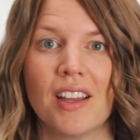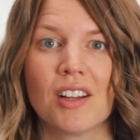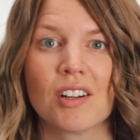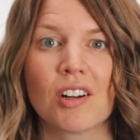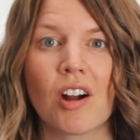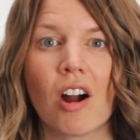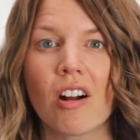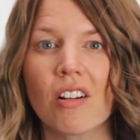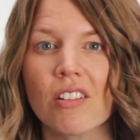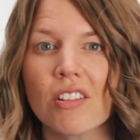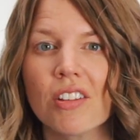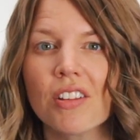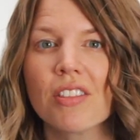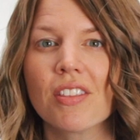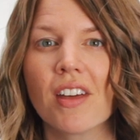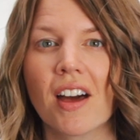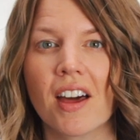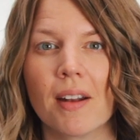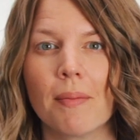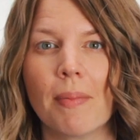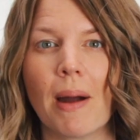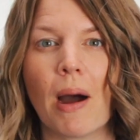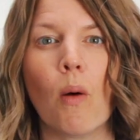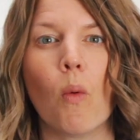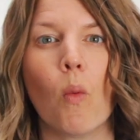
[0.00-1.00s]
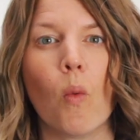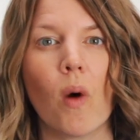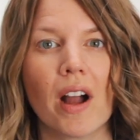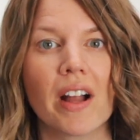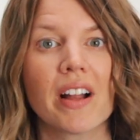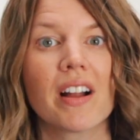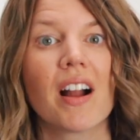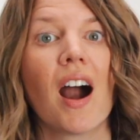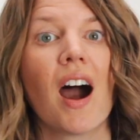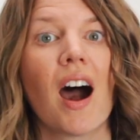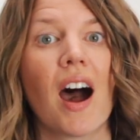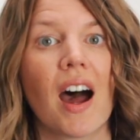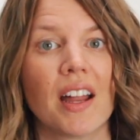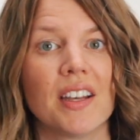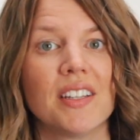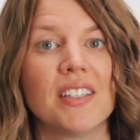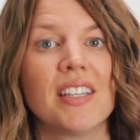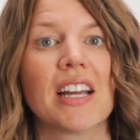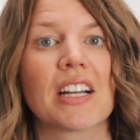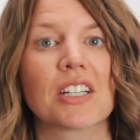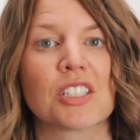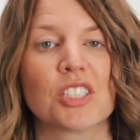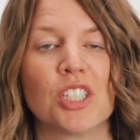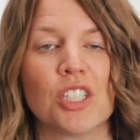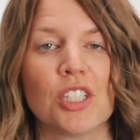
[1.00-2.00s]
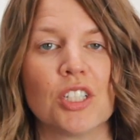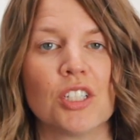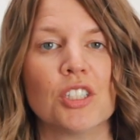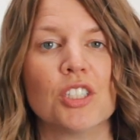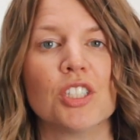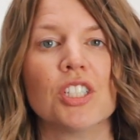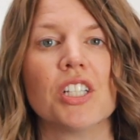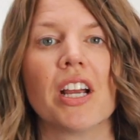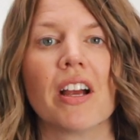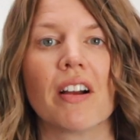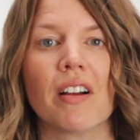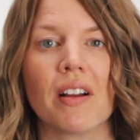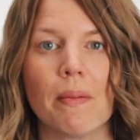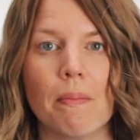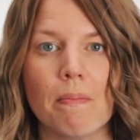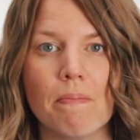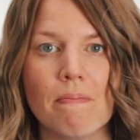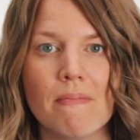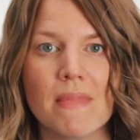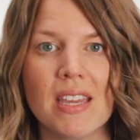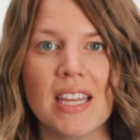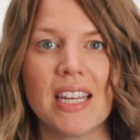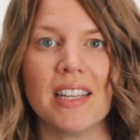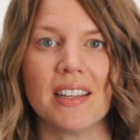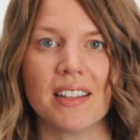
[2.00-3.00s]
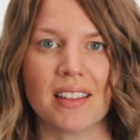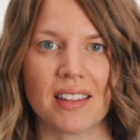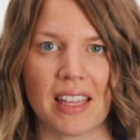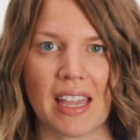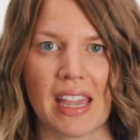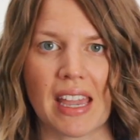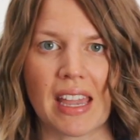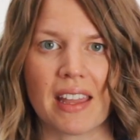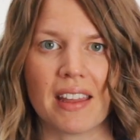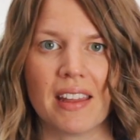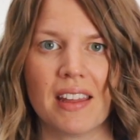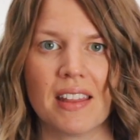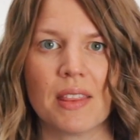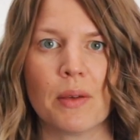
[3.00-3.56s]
Carlye thought about what context she could share immediately